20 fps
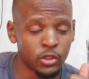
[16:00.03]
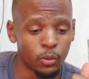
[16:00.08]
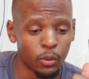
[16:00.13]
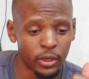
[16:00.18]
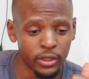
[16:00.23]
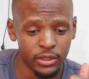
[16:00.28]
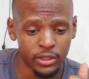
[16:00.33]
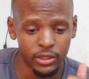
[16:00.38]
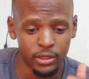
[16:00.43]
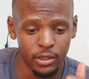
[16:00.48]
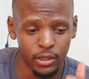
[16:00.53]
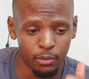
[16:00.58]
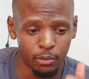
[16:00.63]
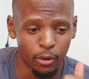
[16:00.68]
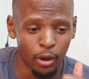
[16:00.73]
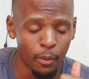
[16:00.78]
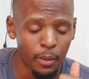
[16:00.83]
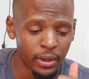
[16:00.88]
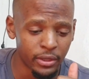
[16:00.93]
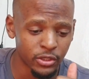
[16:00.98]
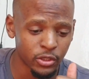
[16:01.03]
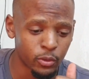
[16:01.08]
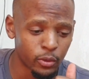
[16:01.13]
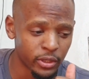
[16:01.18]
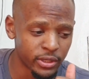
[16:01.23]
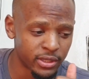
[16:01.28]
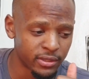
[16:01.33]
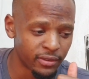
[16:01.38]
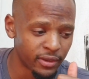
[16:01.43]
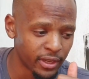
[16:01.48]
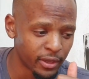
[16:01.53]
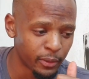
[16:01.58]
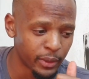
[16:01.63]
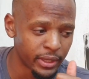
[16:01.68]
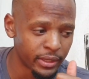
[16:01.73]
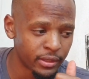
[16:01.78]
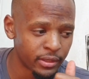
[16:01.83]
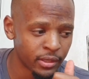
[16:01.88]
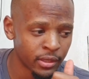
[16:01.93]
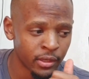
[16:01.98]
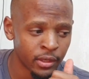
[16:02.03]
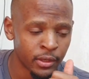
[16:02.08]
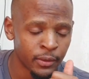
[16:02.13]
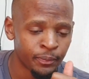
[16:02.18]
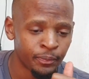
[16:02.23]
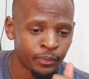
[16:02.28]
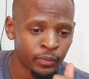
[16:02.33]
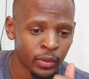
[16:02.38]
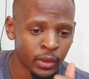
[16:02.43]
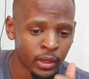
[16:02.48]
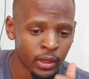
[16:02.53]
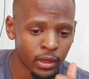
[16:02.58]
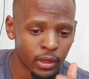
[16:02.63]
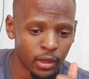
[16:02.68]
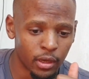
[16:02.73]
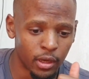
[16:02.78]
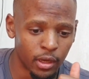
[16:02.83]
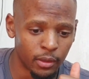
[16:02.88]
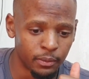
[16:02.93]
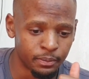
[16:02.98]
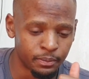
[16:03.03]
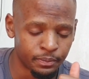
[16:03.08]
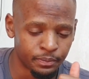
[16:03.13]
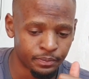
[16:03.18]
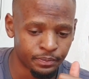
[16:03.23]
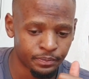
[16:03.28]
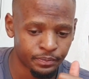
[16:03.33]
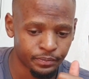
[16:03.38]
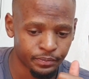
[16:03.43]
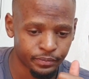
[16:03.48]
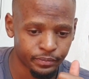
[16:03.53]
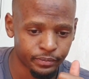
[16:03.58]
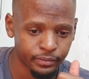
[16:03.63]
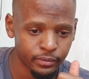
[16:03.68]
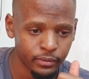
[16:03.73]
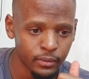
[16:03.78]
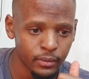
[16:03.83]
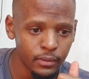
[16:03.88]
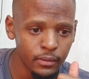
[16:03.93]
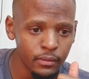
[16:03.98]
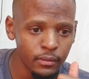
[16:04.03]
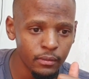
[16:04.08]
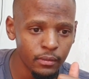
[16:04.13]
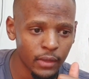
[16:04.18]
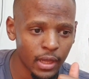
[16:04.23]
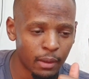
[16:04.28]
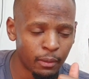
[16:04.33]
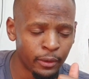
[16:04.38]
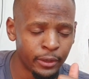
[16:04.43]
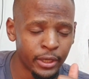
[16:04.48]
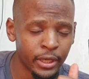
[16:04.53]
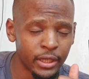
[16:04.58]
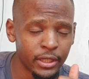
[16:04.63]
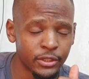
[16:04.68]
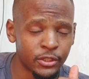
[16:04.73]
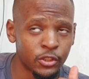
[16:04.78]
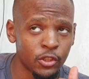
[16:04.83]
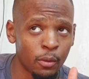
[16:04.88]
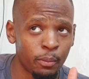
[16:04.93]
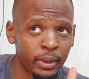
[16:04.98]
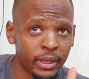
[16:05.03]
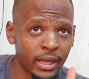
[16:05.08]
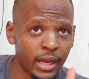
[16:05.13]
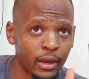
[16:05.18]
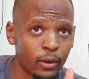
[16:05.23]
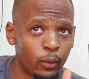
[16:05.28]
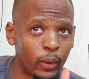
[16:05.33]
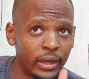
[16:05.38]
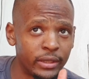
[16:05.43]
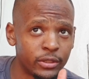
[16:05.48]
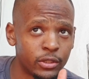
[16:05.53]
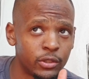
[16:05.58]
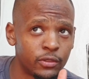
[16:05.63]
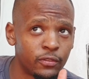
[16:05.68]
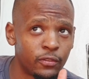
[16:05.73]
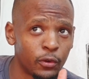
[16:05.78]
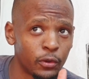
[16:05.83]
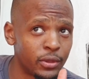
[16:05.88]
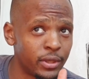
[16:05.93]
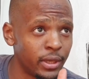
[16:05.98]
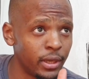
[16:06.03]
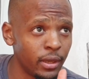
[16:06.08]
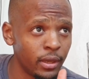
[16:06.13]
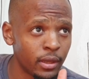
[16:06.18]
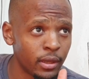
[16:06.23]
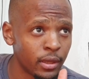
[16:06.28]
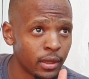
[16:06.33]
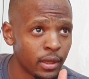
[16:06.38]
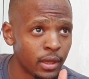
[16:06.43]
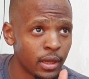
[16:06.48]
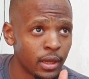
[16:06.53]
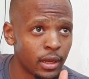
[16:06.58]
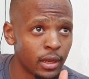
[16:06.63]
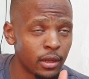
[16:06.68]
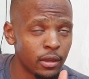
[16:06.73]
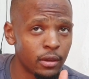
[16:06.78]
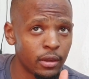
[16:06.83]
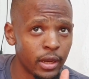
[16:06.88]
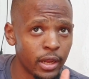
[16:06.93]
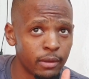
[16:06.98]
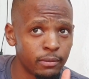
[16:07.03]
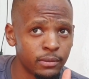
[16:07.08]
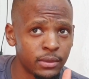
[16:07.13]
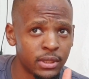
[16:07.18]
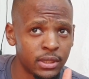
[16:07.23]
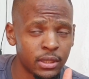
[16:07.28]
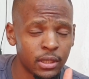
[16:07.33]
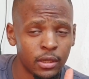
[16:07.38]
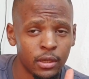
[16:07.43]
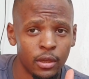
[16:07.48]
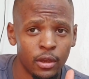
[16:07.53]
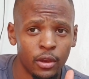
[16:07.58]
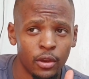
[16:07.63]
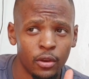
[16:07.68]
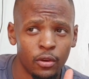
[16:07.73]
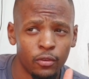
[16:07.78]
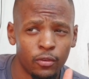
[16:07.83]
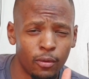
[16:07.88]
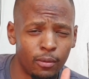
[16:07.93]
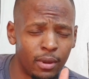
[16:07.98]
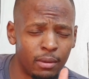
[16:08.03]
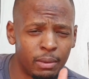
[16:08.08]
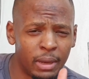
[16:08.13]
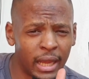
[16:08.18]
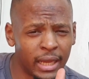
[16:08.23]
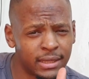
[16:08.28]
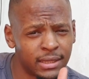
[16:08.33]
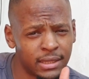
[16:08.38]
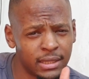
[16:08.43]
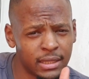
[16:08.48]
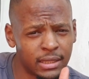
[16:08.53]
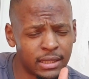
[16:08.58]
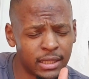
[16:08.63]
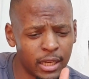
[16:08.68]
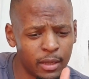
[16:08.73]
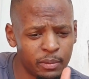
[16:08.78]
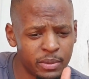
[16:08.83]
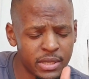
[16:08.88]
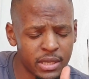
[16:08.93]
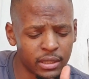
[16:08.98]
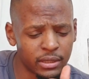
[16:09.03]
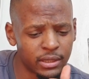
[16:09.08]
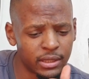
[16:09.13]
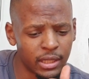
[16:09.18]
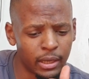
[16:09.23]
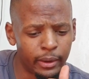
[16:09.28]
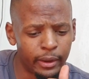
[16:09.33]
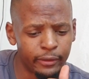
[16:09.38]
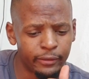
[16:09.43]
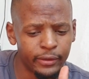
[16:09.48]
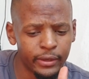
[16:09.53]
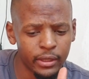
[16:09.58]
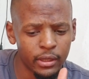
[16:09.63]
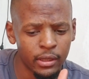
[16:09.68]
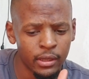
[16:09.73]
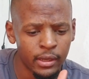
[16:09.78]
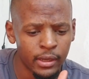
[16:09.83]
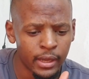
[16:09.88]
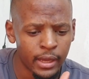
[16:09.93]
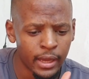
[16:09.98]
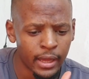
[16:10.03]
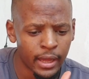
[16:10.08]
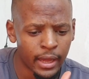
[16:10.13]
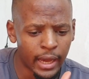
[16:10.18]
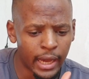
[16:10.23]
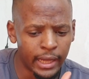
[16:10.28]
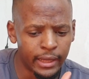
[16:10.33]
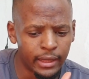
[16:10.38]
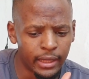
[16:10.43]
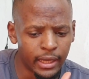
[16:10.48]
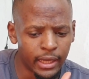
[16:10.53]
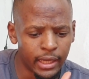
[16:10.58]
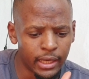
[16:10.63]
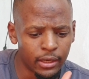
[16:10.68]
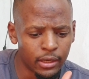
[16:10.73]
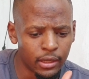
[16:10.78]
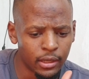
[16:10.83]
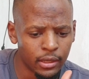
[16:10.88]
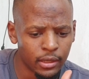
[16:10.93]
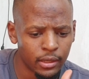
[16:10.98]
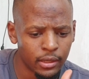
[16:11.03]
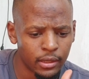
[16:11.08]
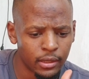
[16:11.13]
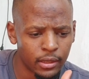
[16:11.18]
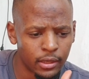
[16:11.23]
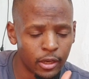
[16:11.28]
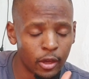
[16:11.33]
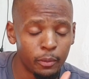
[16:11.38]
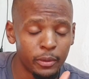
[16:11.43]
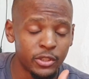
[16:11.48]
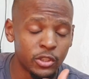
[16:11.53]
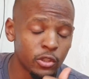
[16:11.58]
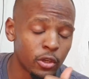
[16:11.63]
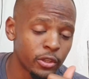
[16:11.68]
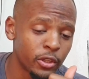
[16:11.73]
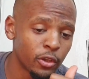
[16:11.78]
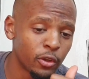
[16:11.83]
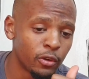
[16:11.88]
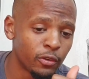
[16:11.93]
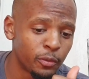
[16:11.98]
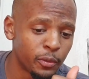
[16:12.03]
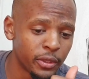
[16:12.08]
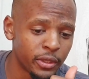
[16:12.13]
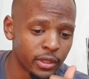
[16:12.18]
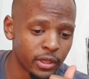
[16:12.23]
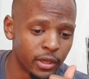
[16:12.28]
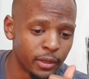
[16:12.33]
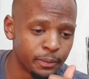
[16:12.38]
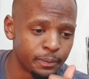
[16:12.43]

squats, barbell squats, free weight. I'm only going to stop at like 140 kilograms for maybe like 6 reps. I'll see how I feel. And then we're starting off with